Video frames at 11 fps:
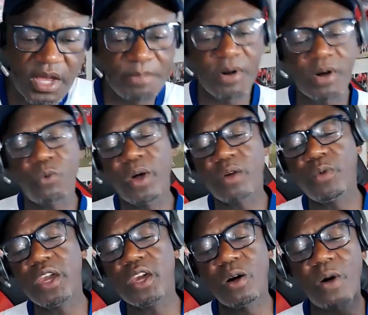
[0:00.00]
But when we
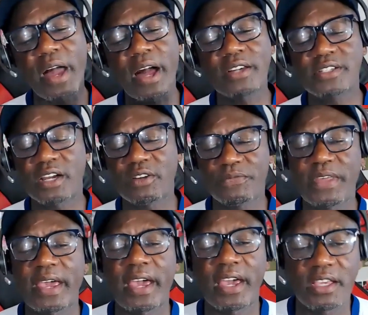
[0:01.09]
go outside of
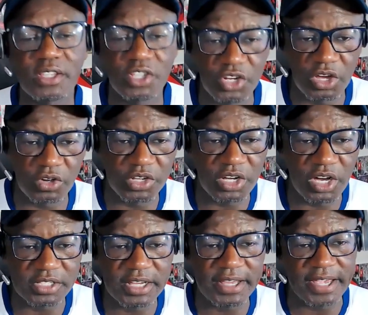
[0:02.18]
that,
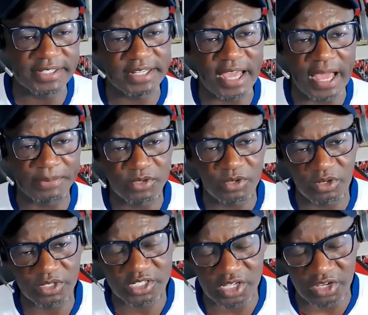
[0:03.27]
United is an
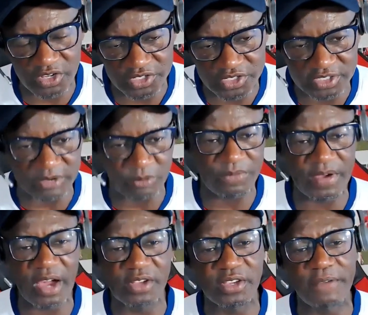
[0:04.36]
absolute circus.
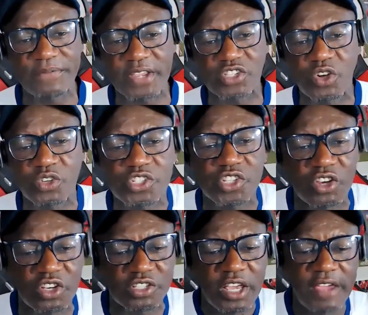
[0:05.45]
That if there's no
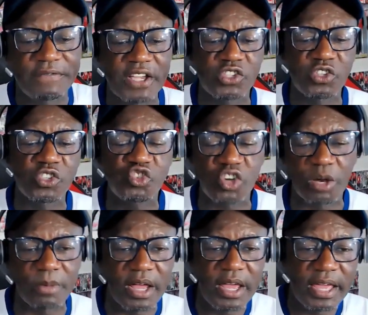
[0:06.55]
circus, if there's no
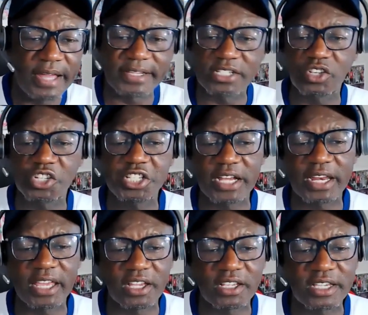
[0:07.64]
drama, and there's no
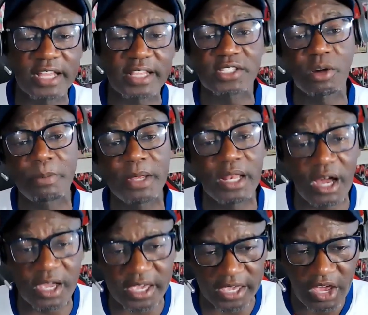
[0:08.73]
shenanigans, and there's no
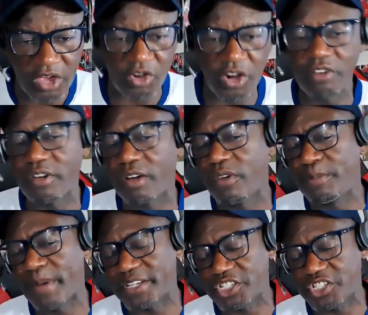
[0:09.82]
malarkey going around with
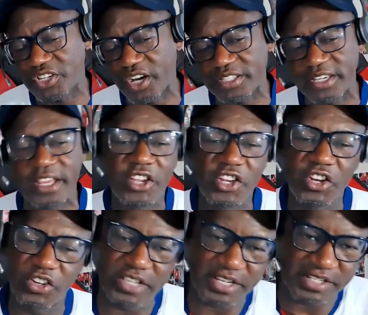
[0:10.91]
Manchester United,
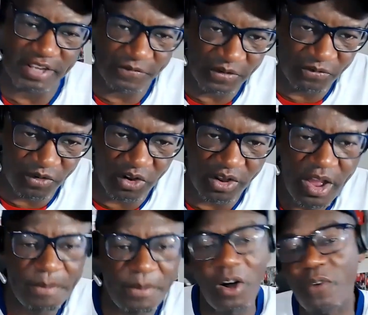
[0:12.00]
there's something wrong.
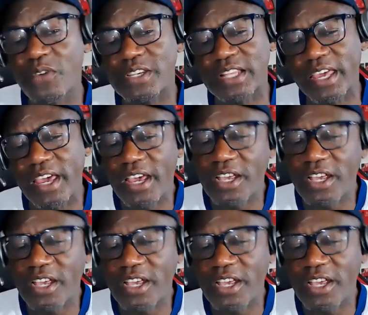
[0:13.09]
But obviously,